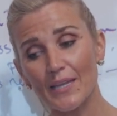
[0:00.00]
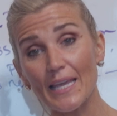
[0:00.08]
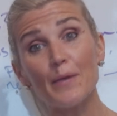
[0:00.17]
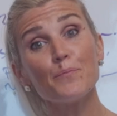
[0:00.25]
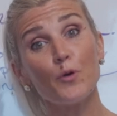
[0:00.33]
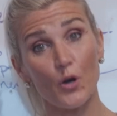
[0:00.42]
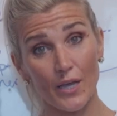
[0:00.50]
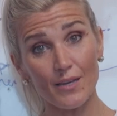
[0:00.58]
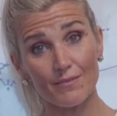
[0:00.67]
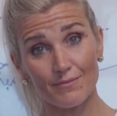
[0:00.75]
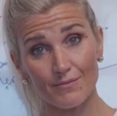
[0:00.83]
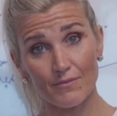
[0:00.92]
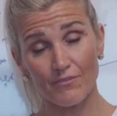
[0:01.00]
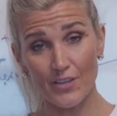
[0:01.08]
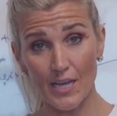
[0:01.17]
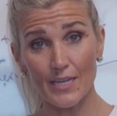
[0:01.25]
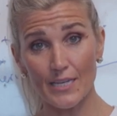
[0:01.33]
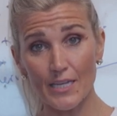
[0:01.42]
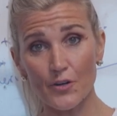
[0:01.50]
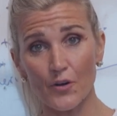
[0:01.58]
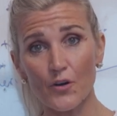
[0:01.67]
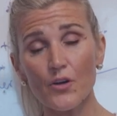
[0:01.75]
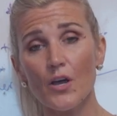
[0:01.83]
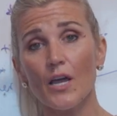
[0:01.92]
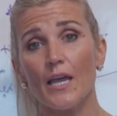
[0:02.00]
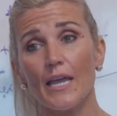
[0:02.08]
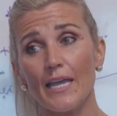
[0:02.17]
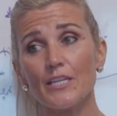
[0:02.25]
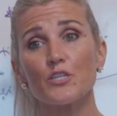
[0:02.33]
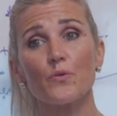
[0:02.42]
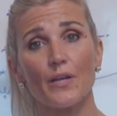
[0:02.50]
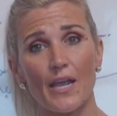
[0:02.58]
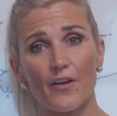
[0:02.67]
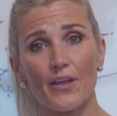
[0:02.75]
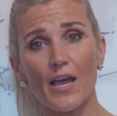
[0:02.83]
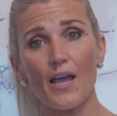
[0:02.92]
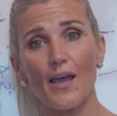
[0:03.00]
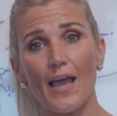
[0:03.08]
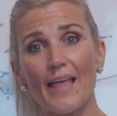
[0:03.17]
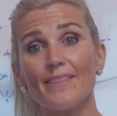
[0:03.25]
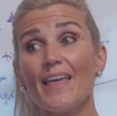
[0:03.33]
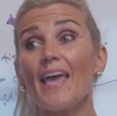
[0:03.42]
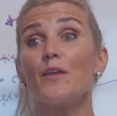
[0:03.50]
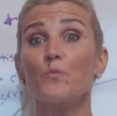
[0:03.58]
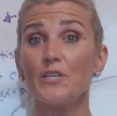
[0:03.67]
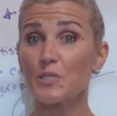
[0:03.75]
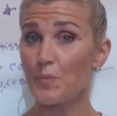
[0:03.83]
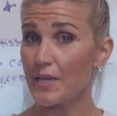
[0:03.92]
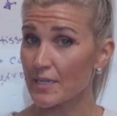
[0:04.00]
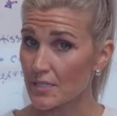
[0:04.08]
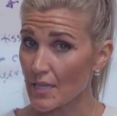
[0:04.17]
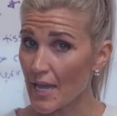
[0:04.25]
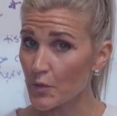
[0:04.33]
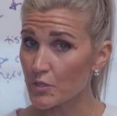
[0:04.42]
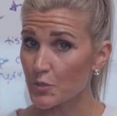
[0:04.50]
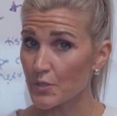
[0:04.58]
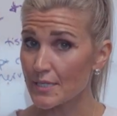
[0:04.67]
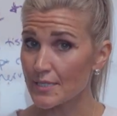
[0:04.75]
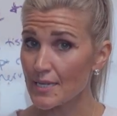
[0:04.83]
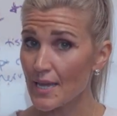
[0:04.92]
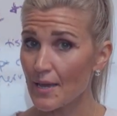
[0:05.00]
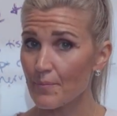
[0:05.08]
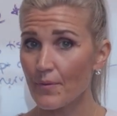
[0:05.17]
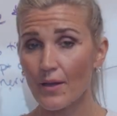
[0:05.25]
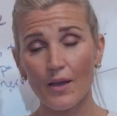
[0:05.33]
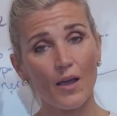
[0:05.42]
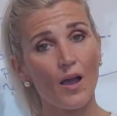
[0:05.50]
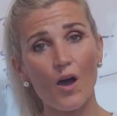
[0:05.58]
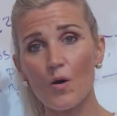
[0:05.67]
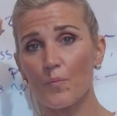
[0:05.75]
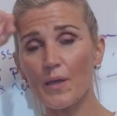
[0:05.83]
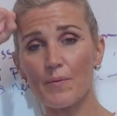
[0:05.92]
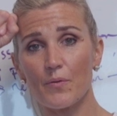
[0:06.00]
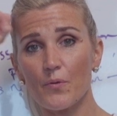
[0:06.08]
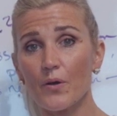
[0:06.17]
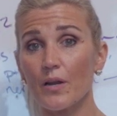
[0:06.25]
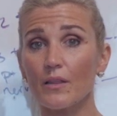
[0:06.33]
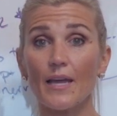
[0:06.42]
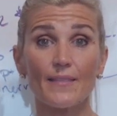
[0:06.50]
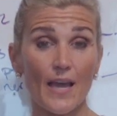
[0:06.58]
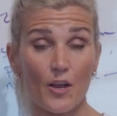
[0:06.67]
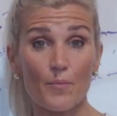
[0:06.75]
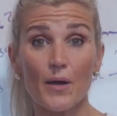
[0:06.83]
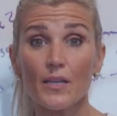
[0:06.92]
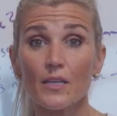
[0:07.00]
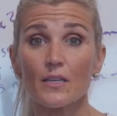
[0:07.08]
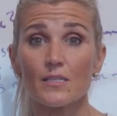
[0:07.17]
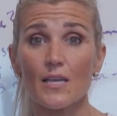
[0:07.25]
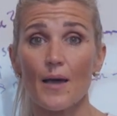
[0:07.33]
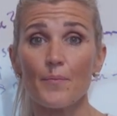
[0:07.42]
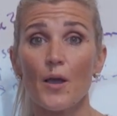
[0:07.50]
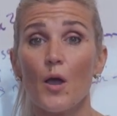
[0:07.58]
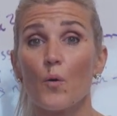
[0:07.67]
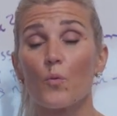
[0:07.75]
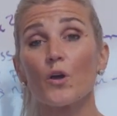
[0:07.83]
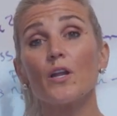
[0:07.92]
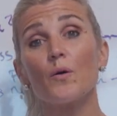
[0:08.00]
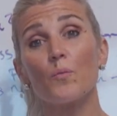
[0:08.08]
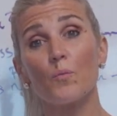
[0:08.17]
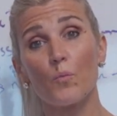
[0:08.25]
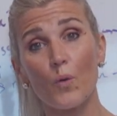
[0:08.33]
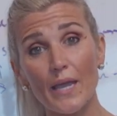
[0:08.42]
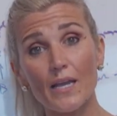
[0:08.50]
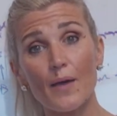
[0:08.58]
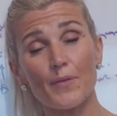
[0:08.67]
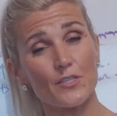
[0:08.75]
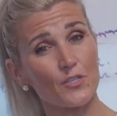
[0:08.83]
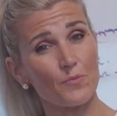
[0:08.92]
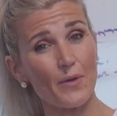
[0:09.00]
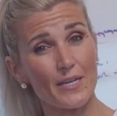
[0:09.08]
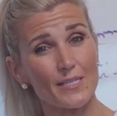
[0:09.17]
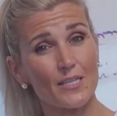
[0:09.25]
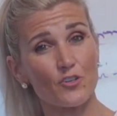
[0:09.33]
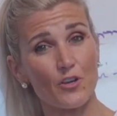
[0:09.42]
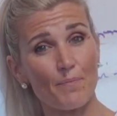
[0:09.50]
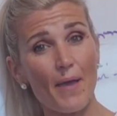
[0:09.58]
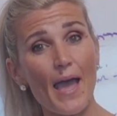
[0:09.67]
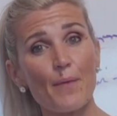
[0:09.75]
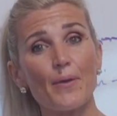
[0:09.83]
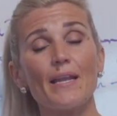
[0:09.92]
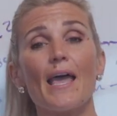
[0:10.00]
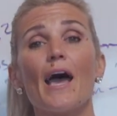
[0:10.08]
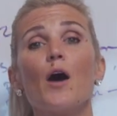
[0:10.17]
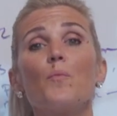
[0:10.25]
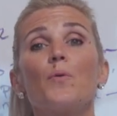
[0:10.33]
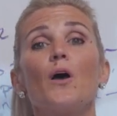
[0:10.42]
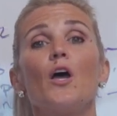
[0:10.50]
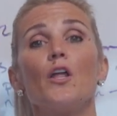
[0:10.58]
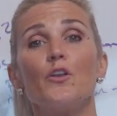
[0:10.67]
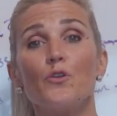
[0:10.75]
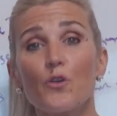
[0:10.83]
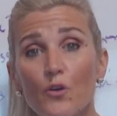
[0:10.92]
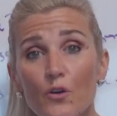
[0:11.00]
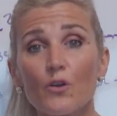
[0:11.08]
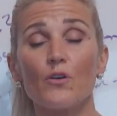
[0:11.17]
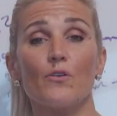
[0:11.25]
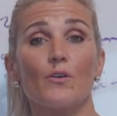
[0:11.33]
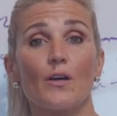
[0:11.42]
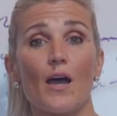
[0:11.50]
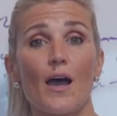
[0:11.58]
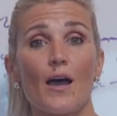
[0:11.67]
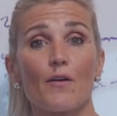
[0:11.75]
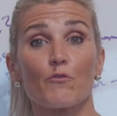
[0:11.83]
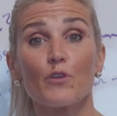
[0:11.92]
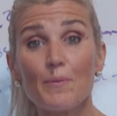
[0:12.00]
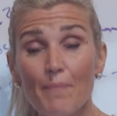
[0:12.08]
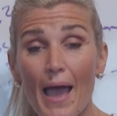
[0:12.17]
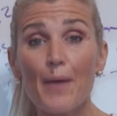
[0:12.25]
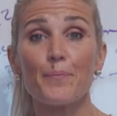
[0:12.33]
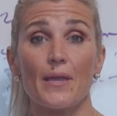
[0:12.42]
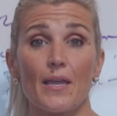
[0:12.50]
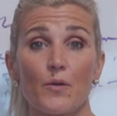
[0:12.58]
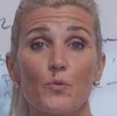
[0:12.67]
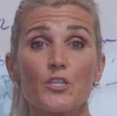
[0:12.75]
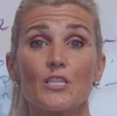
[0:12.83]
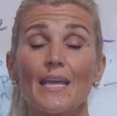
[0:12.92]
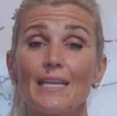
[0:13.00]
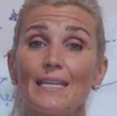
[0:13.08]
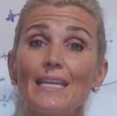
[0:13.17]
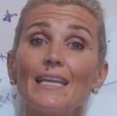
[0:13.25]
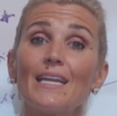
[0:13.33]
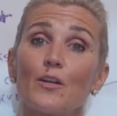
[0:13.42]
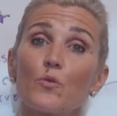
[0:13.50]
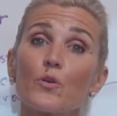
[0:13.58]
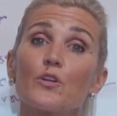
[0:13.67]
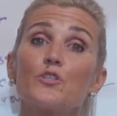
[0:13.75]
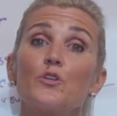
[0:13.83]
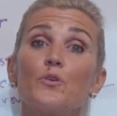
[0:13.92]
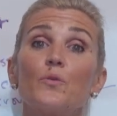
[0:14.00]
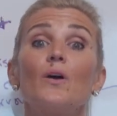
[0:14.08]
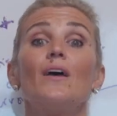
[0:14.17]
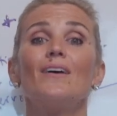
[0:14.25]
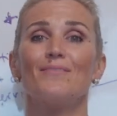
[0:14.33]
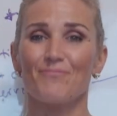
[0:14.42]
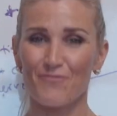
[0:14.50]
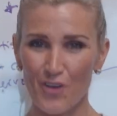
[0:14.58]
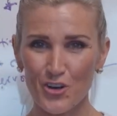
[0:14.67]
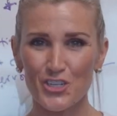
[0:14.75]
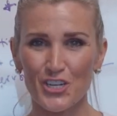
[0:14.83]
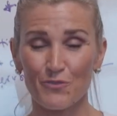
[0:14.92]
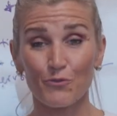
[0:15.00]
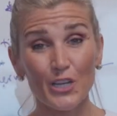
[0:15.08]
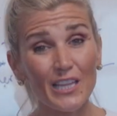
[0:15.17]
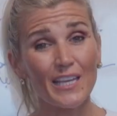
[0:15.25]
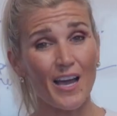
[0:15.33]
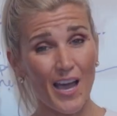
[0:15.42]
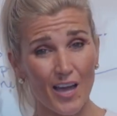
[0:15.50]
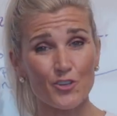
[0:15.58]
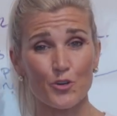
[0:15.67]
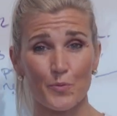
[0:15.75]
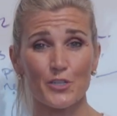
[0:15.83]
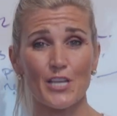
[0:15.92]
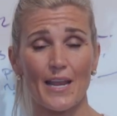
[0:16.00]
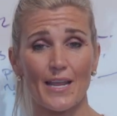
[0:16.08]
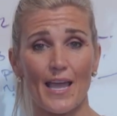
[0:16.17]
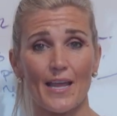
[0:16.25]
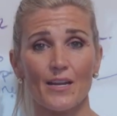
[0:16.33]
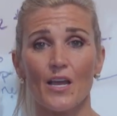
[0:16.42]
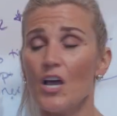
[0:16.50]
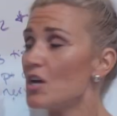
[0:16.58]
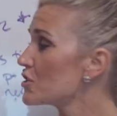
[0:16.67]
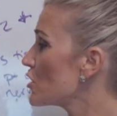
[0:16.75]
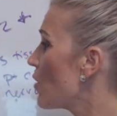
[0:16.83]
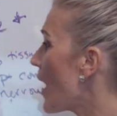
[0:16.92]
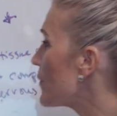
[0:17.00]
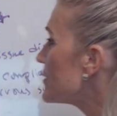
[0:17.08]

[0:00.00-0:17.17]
input via a needle into an area, and then we speak its language with Stim, oh baby, we're gonna light that homunculus up, we're gonna wake up that somatosensory map and help neural remapping, which they need in order to function really 100% again. So I